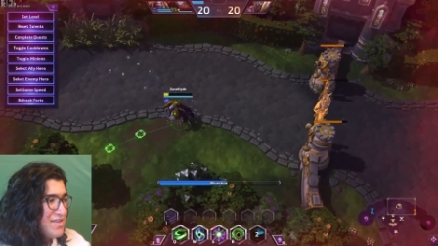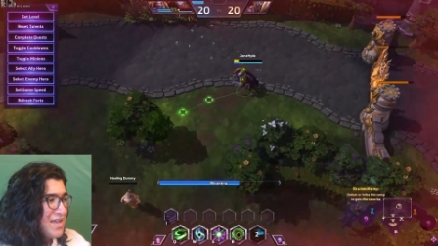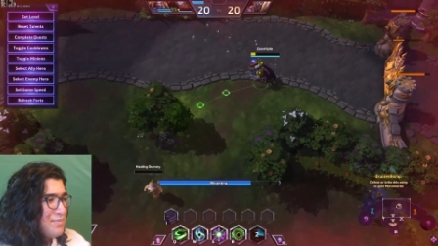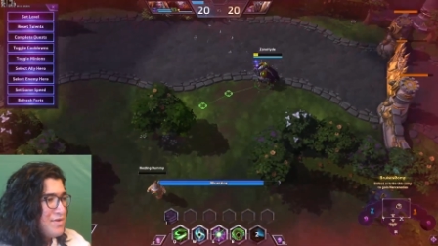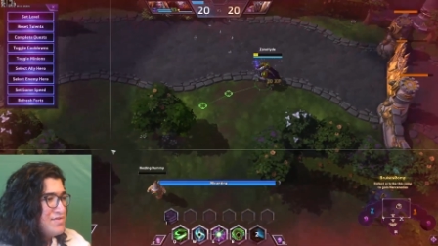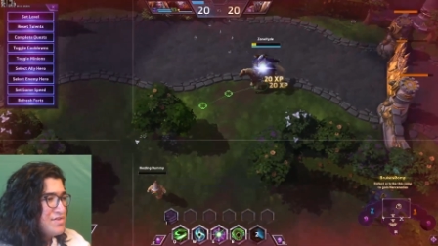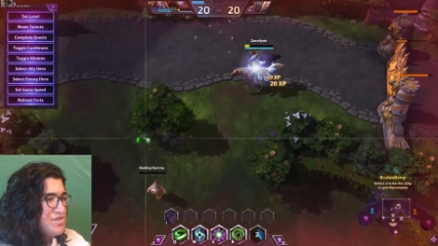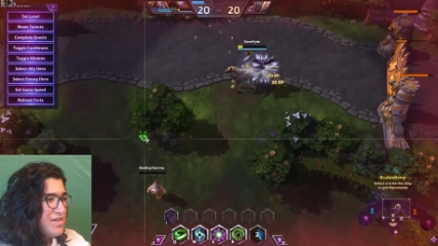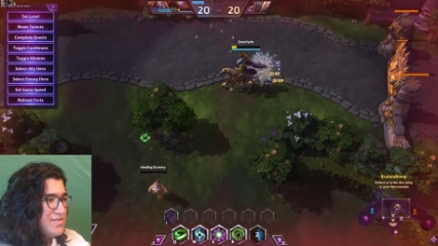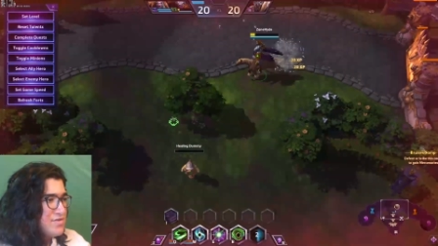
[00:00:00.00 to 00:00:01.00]
He can be used to
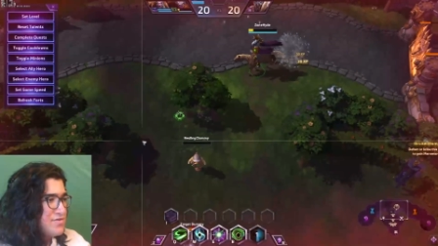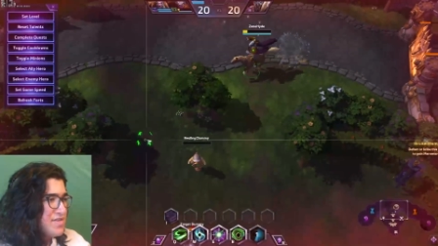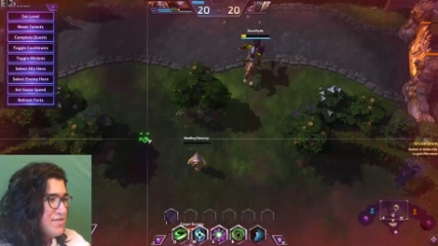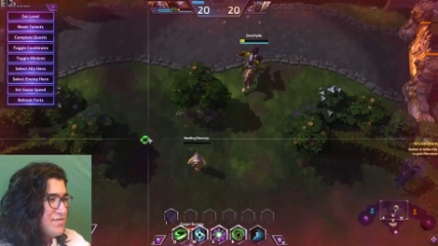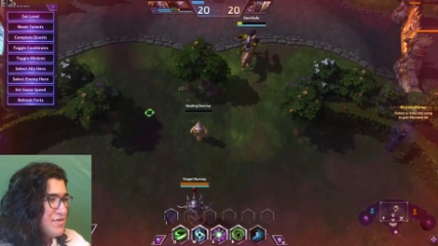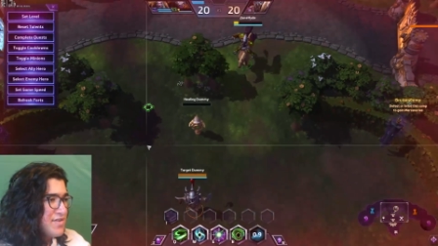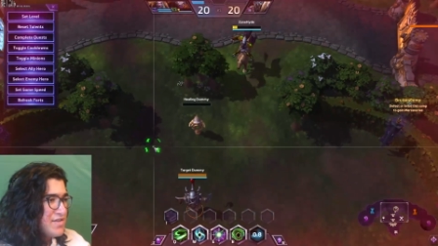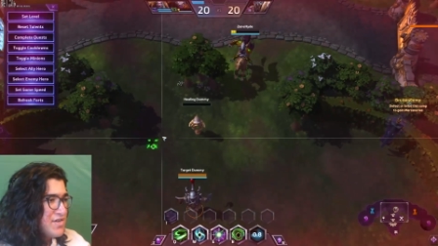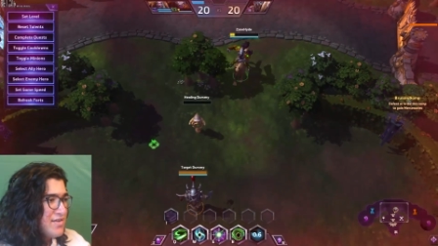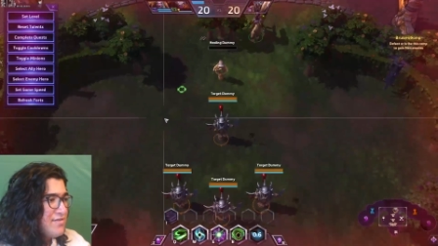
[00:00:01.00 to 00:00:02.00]
chase, close kills, and all
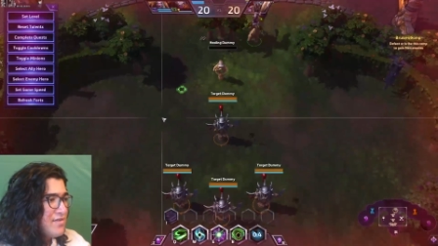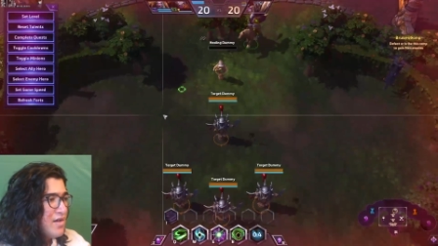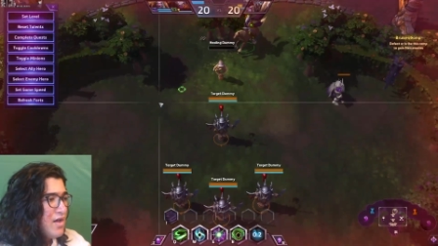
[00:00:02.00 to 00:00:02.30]
that jazz.